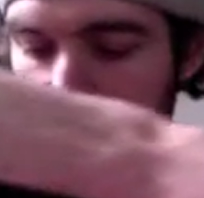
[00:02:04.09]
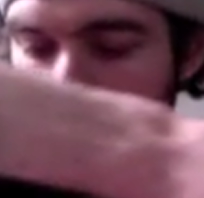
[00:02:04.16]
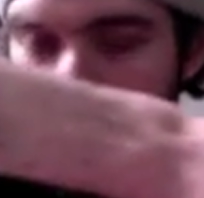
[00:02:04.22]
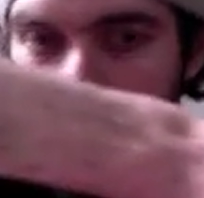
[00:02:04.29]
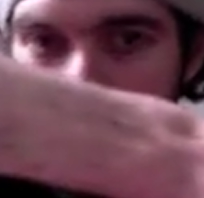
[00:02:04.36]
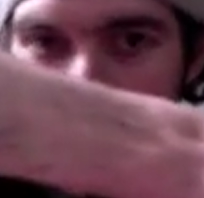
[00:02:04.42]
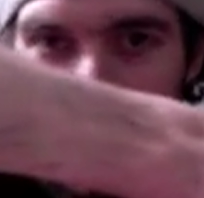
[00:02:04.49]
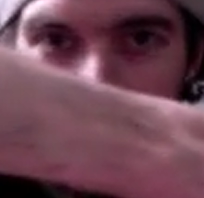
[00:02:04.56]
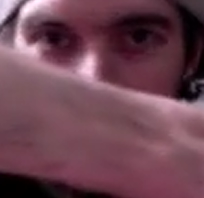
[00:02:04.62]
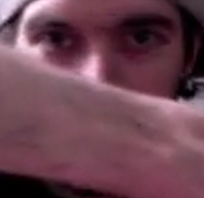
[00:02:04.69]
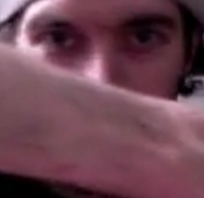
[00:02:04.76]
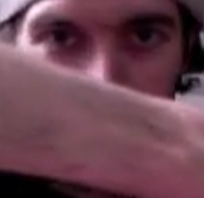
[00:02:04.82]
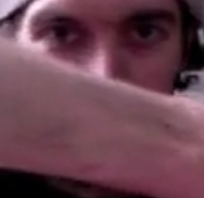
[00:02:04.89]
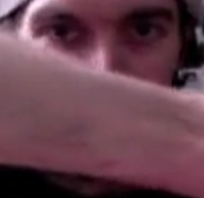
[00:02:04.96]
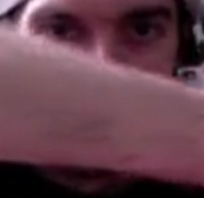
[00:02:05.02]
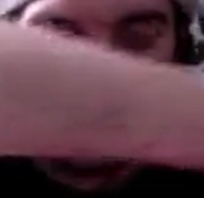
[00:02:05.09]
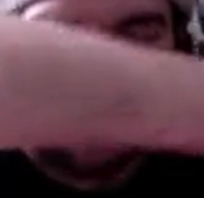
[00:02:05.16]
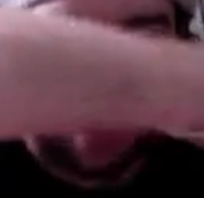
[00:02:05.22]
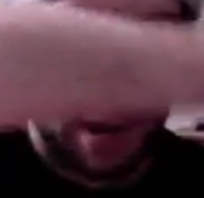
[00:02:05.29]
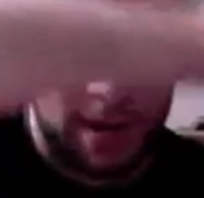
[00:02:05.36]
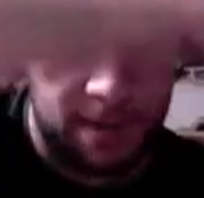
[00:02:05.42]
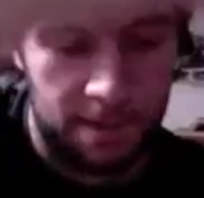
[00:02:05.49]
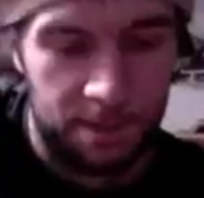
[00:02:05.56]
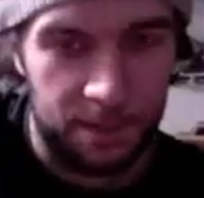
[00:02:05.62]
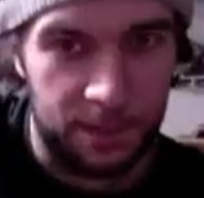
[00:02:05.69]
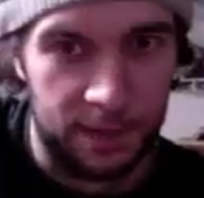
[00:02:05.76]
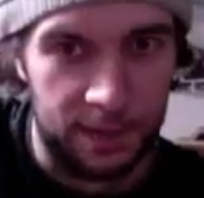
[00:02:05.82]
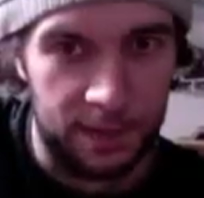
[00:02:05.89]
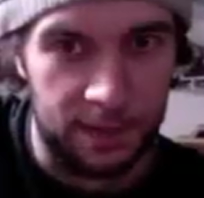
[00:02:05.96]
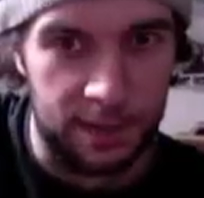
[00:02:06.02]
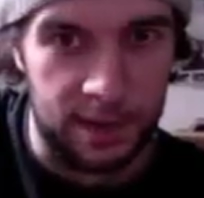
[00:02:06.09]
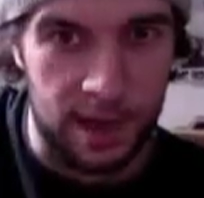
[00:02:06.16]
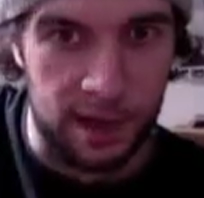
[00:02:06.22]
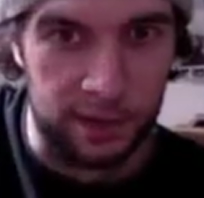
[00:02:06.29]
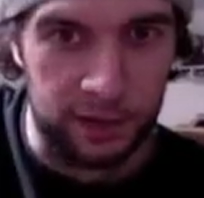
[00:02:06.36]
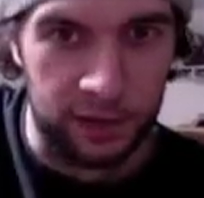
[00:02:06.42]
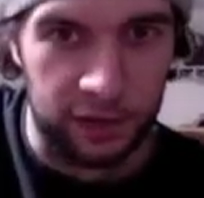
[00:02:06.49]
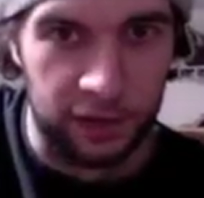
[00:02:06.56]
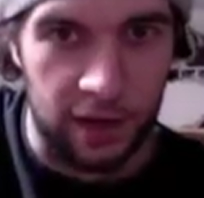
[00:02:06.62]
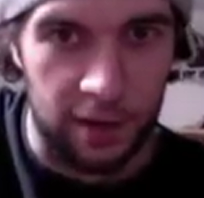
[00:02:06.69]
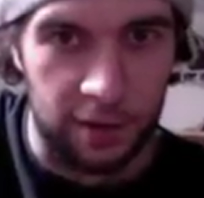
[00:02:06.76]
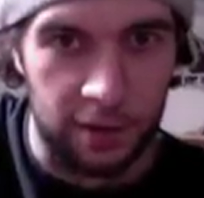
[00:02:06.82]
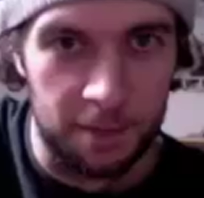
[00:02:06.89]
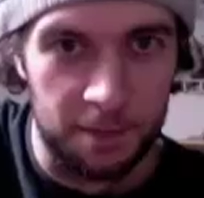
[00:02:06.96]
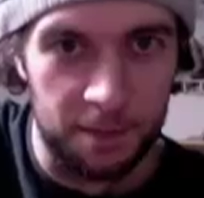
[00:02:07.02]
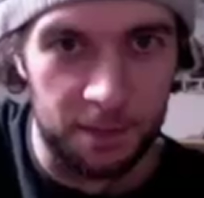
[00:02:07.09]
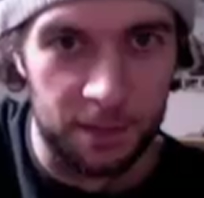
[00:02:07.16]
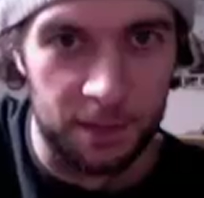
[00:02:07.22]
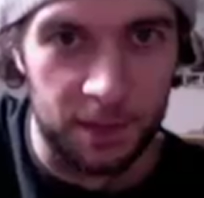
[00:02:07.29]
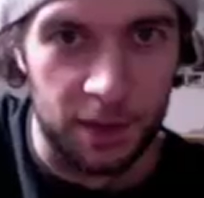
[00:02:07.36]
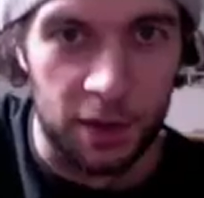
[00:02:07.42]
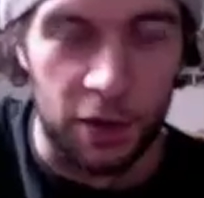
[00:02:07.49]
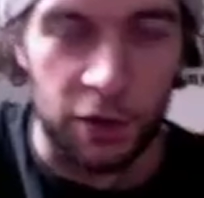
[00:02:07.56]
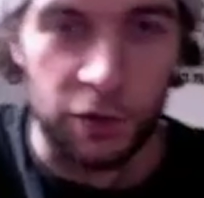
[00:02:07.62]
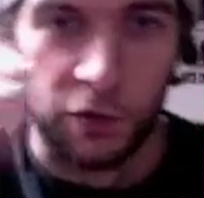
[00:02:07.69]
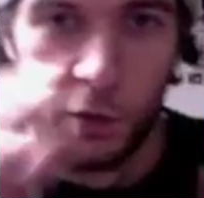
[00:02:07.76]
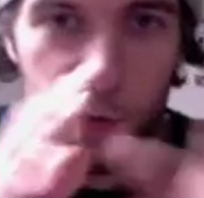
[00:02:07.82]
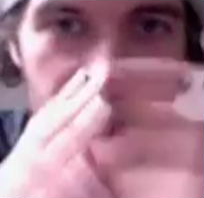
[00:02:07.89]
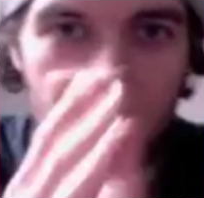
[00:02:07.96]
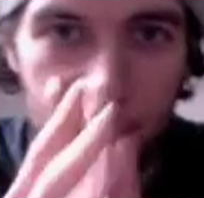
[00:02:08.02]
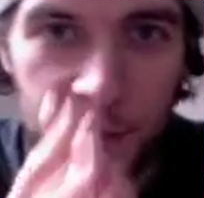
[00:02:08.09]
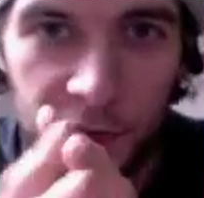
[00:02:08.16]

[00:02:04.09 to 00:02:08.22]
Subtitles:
Negative fret down to 7. So we have a